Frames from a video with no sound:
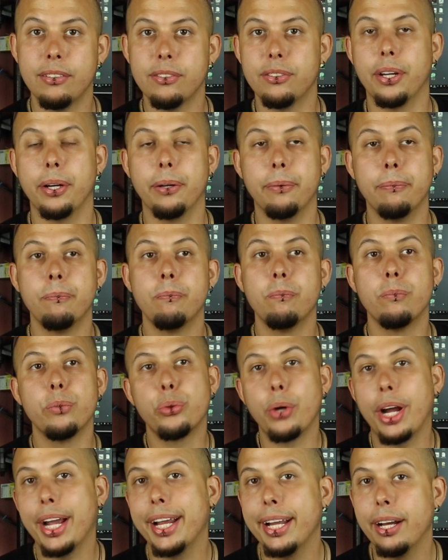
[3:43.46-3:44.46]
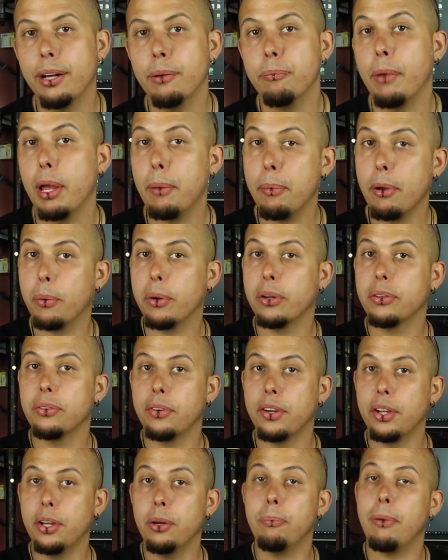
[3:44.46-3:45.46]
So try it out. Maybe it works
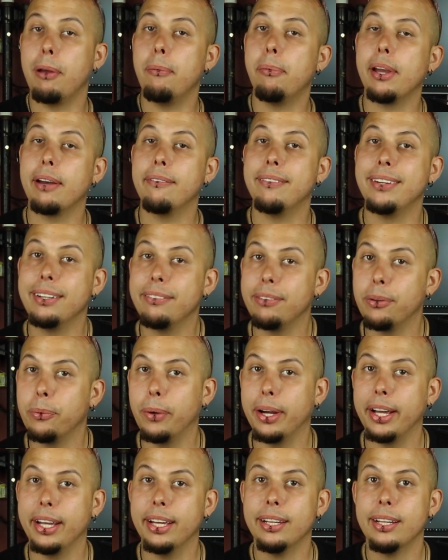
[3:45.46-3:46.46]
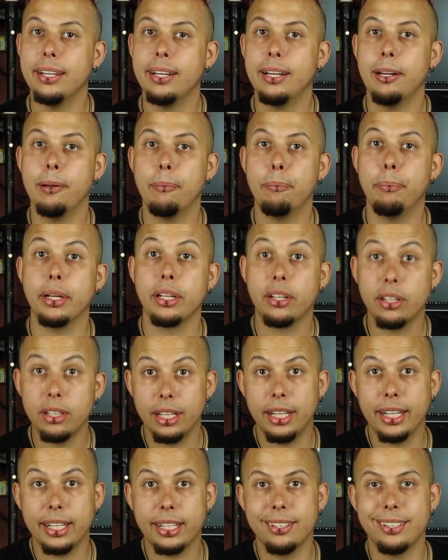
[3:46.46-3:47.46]
for you. Maybe you have a different way. But good
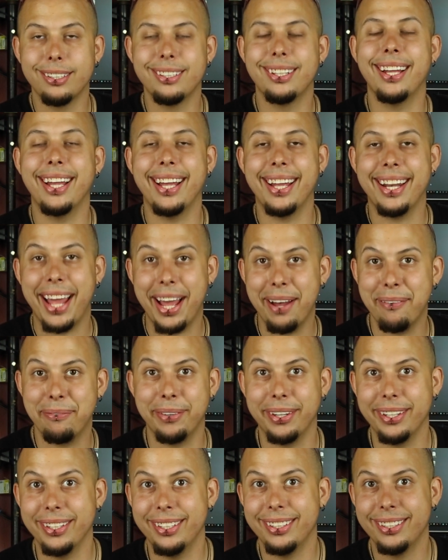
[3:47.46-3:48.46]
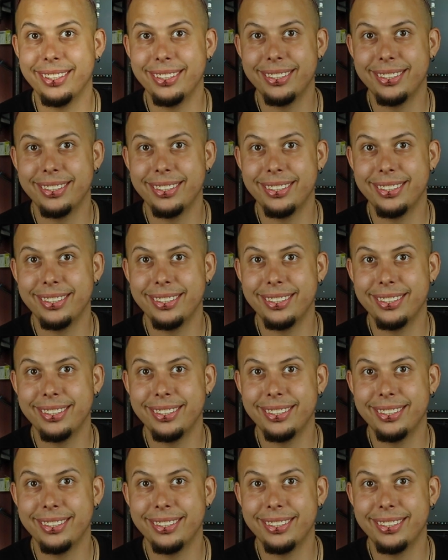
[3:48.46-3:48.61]
luck and have fun.